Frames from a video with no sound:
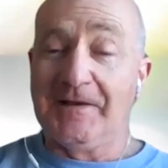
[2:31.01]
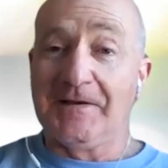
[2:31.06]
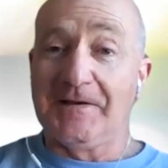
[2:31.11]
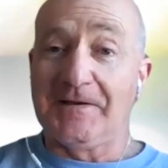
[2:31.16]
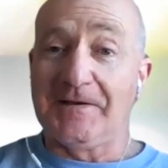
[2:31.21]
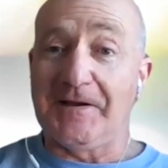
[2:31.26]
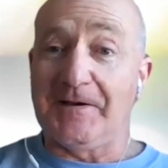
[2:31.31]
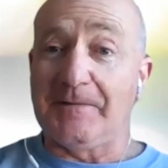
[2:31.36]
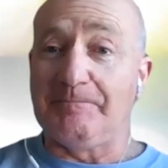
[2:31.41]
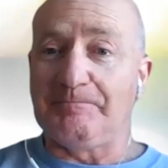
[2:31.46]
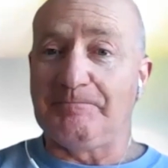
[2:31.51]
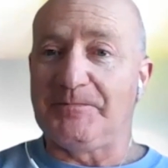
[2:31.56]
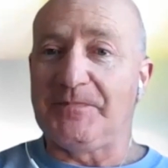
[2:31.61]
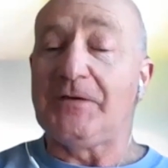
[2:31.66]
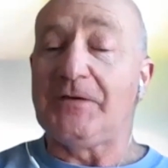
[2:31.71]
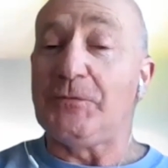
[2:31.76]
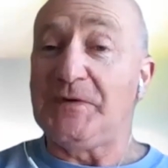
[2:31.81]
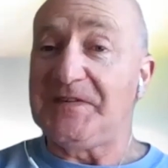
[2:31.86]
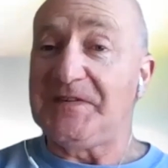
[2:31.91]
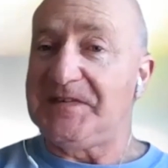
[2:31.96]
Yeah,
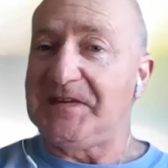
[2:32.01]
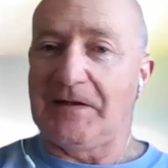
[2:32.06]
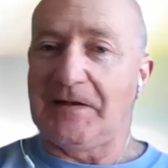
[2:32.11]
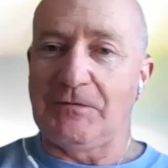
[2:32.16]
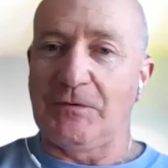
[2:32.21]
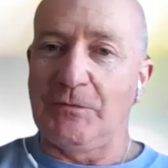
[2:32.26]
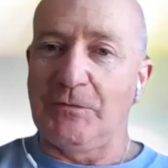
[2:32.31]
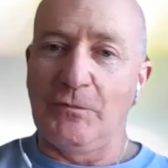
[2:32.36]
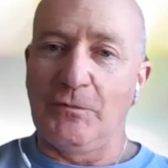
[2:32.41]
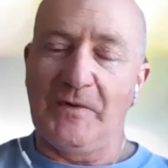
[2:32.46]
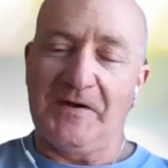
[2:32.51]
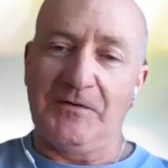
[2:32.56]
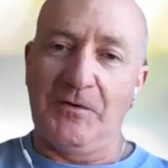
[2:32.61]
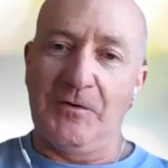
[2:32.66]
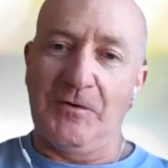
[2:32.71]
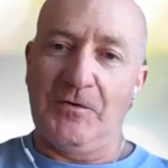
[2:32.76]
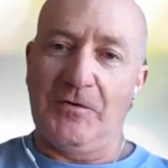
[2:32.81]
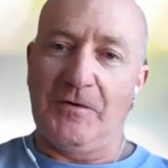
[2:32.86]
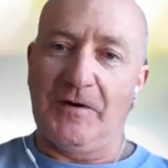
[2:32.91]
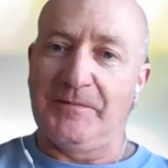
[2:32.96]
we still have a long way to
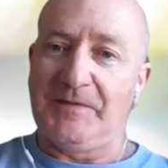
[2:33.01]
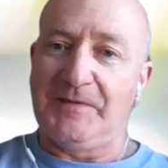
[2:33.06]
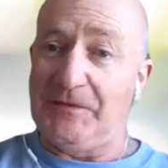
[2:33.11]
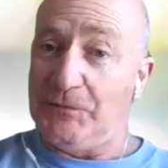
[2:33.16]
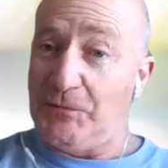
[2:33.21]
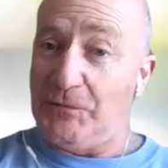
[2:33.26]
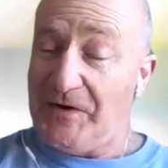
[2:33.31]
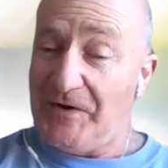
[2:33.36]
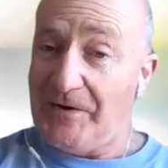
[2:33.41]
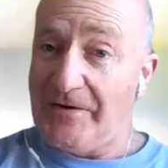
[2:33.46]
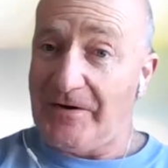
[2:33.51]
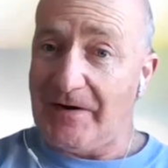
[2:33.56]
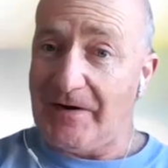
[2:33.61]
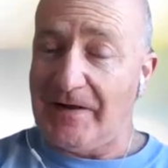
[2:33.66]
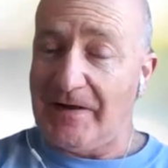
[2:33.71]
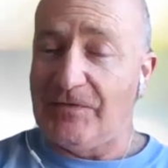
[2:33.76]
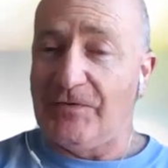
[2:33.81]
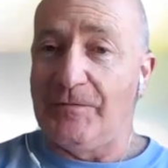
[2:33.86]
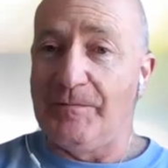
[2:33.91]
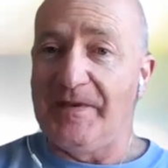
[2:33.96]
go. I mean, we are
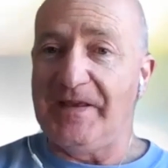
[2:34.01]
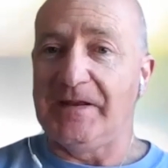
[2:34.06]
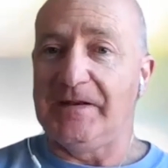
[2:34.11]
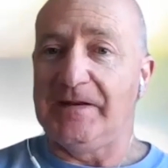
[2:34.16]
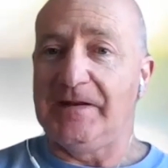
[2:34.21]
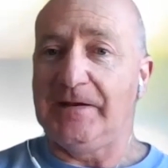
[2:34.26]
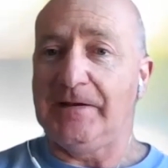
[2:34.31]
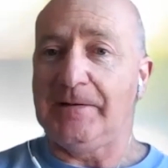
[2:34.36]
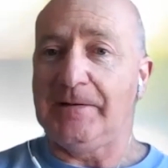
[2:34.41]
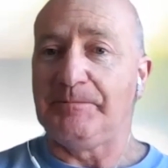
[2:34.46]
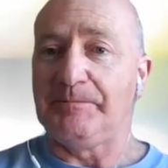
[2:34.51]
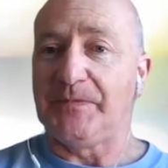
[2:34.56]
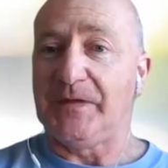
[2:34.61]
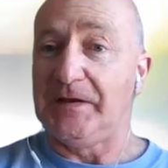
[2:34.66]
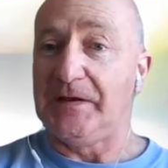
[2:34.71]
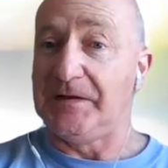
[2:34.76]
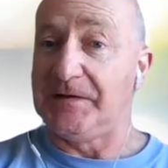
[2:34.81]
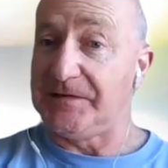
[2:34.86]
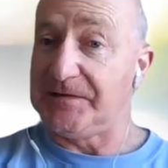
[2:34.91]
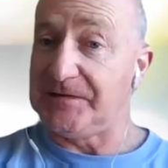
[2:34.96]
at the beginning.
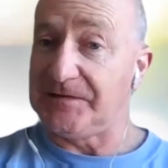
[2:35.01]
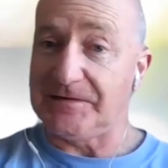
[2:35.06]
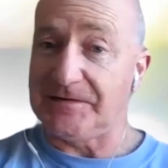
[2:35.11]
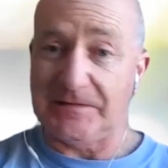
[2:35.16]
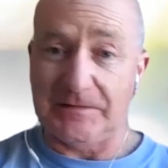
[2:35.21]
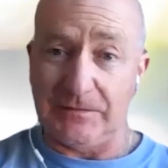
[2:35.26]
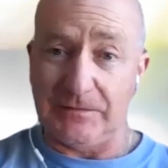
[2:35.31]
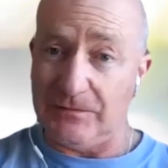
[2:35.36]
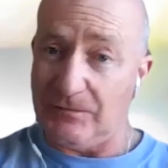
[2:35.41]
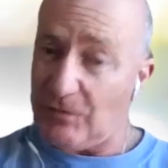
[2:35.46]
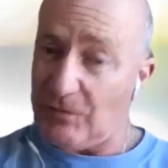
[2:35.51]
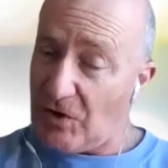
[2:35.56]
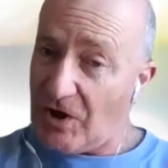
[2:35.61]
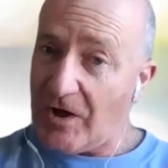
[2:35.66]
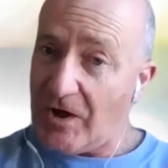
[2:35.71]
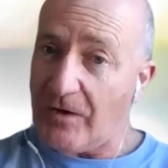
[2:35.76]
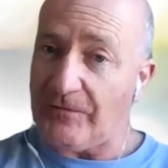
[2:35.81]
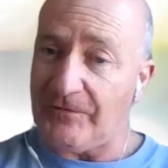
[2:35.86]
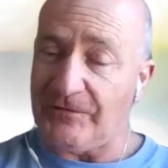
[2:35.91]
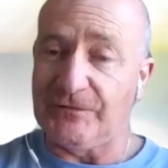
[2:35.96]
It's
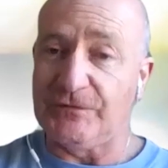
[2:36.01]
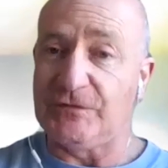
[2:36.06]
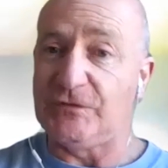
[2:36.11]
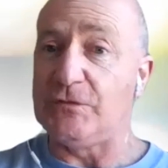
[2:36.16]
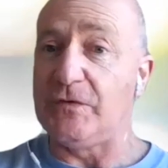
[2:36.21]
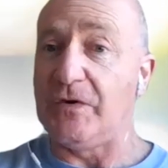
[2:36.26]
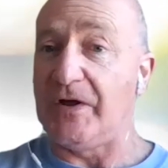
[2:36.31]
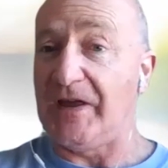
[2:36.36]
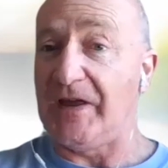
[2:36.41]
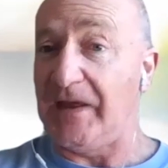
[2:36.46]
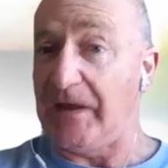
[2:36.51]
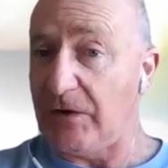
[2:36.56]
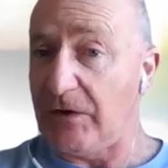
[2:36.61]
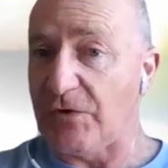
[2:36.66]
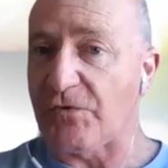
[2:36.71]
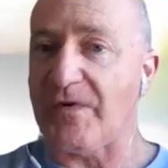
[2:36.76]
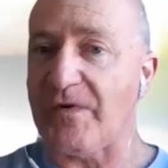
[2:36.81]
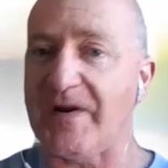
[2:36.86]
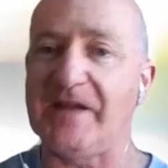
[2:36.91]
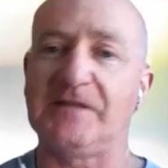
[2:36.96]
off to a
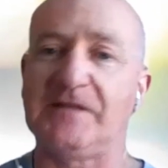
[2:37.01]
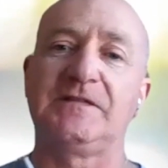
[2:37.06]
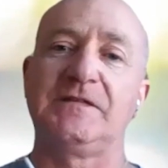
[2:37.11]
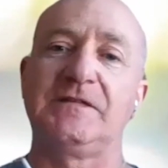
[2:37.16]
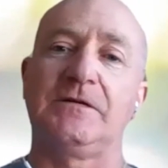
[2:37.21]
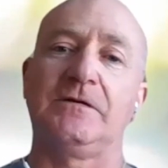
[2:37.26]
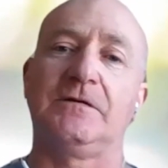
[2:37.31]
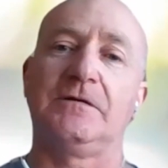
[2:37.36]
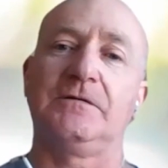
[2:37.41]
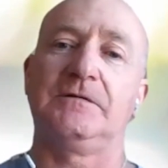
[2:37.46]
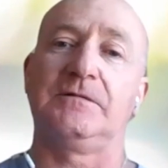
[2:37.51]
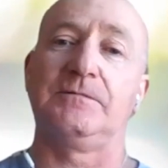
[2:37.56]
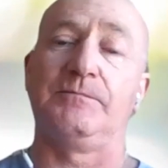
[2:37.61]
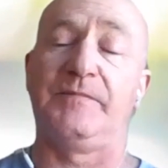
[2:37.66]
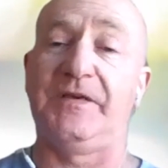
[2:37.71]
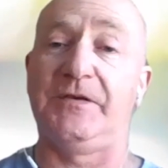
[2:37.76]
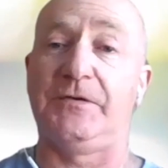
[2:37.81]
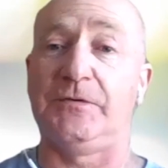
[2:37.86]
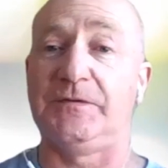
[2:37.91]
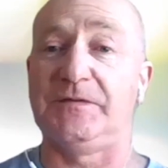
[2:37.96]
great start
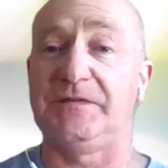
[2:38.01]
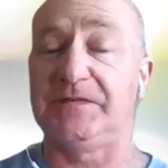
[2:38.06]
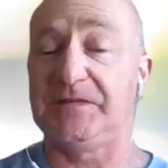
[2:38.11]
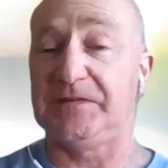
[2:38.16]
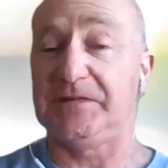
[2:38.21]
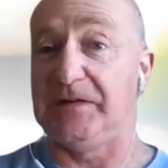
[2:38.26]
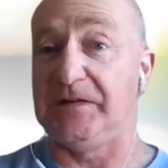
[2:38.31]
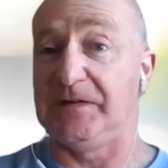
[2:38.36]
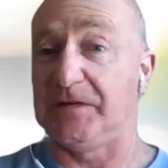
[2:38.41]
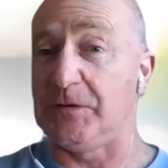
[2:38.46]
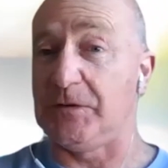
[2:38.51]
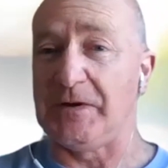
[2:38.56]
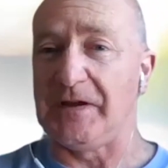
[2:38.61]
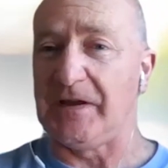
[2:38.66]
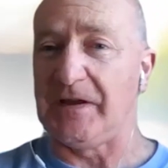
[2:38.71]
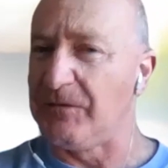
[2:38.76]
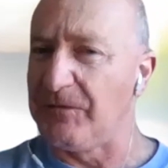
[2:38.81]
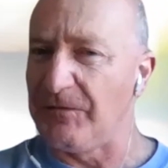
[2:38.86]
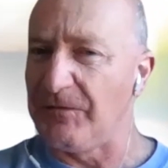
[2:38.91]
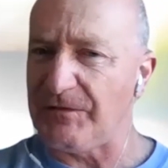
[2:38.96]
because it's
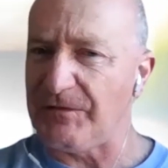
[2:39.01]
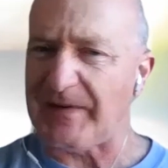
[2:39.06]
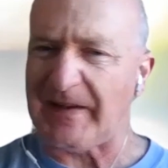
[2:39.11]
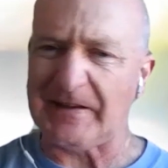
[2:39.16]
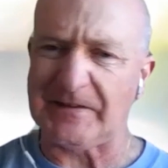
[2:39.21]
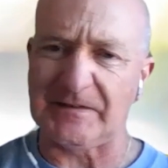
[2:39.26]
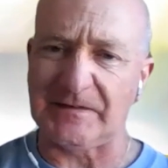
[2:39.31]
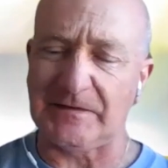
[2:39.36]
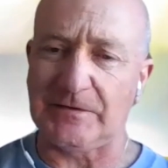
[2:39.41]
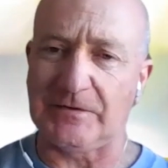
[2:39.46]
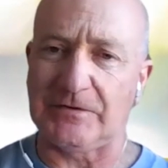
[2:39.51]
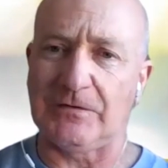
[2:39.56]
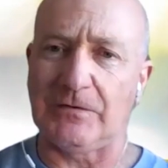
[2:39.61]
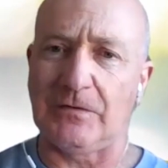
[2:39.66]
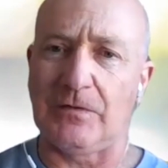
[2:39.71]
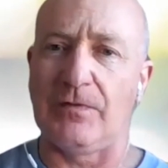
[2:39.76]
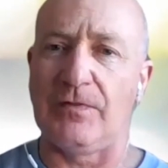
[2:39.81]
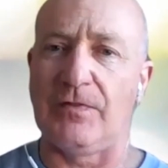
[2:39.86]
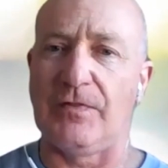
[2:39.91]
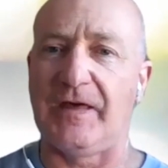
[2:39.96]
going faster
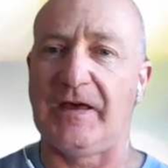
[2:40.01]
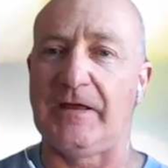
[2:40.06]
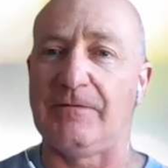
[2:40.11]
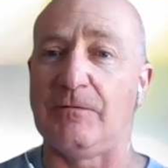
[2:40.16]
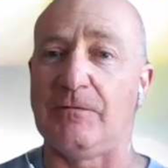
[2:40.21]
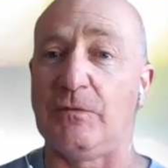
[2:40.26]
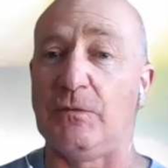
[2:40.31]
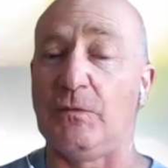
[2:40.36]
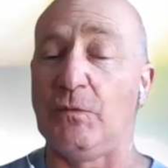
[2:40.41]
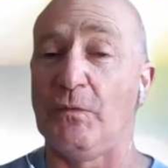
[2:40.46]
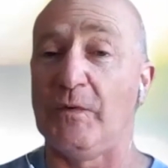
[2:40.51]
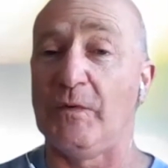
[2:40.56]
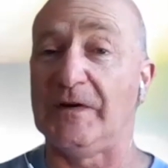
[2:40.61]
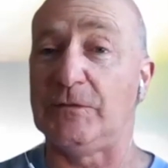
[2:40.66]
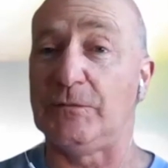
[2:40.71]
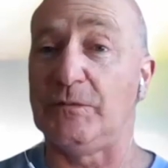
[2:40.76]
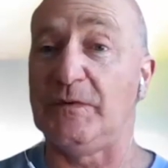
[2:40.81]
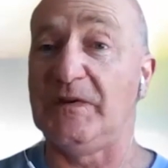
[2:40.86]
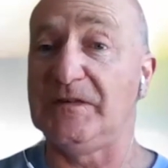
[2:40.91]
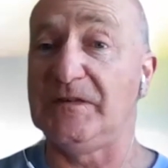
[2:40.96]
than what
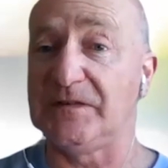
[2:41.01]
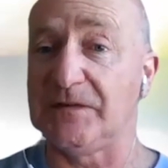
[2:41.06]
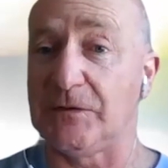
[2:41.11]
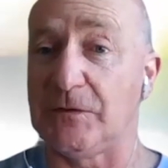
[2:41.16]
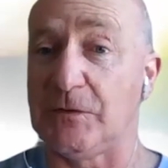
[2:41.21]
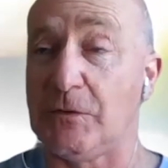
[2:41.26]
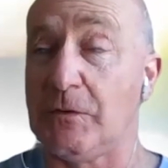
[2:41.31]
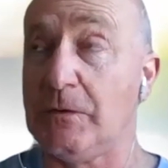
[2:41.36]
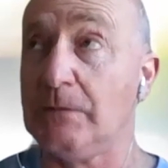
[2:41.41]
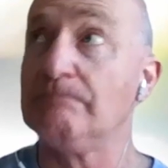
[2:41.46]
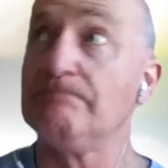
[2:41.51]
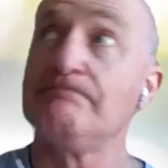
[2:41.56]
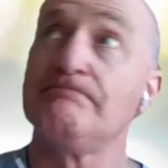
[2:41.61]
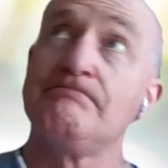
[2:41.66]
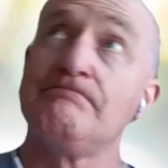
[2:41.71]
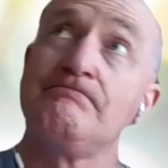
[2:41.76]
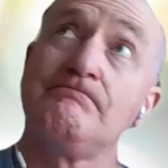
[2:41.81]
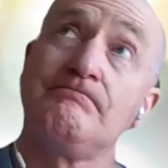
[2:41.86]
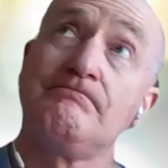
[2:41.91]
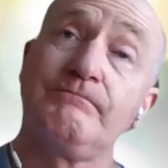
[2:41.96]
we saw
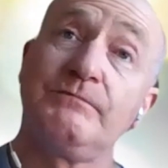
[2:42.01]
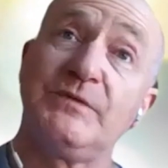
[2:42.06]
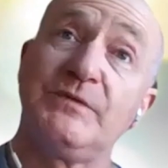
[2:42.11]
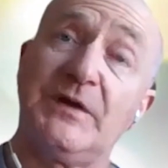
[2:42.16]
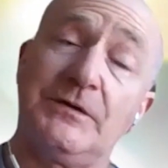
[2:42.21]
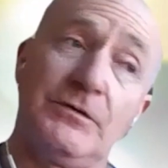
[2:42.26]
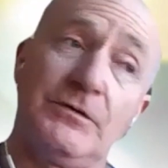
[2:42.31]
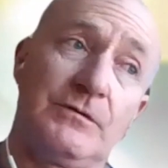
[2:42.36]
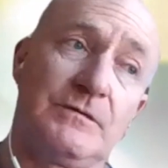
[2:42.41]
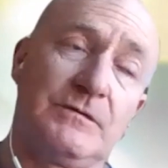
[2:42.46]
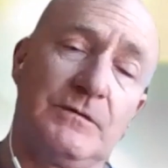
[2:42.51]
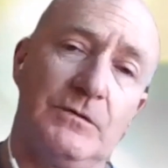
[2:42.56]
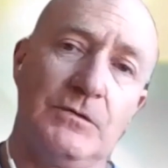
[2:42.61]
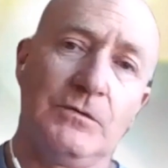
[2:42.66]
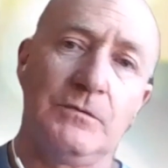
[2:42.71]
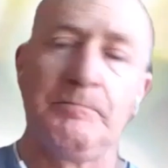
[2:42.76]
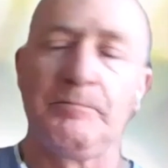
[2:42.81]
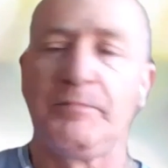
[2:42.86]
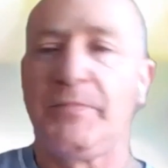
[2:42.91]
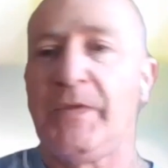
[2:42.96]
10 years
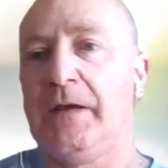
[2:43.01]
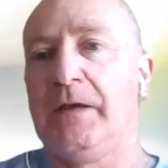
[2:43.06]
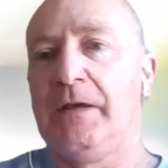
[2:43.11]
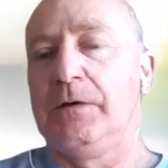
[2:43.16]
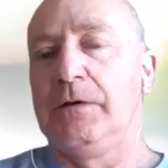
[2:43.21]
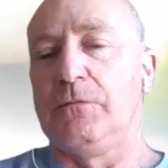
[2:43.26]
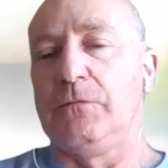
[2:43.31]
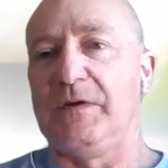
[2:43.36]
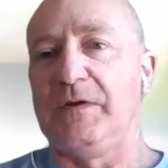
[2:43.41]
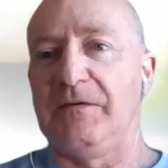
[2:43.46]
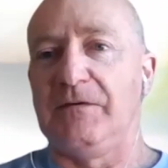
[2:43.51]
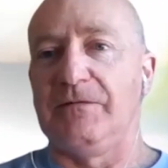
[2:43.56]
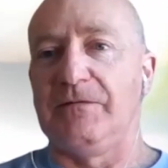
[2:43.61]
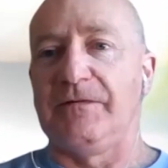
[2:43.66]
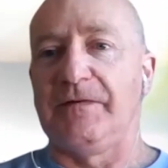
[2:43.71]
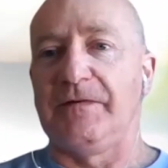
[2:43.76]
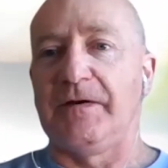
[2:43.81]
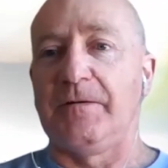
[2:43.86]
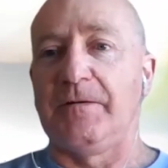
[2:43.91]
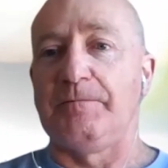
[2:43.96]
ago with
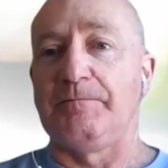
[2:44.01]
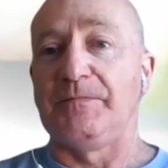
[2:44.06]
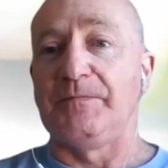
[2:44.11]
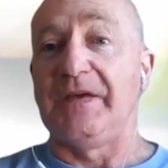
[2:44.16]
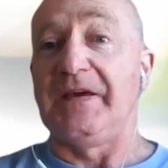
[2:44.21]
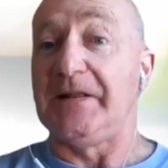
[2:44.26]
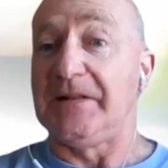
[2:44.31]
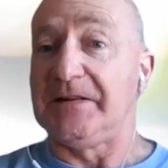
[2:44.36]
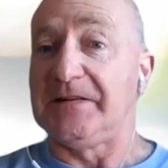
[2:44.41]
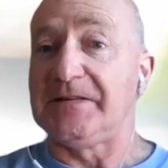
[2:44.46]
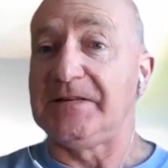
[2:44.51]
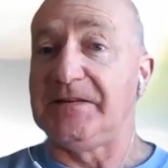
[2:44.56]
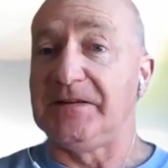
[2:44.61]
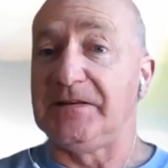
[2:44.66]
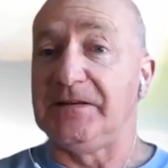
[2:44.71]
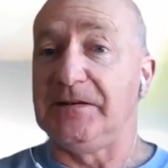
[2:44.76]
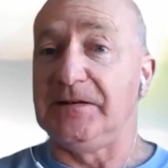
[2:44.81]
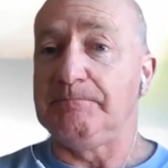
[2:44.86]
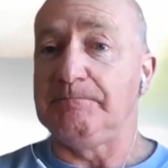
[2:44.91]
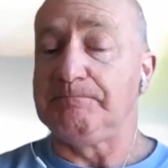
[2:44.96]

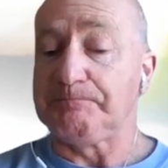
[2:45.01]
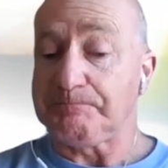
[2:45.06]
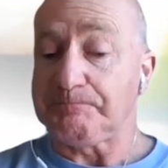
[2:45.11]
LTE.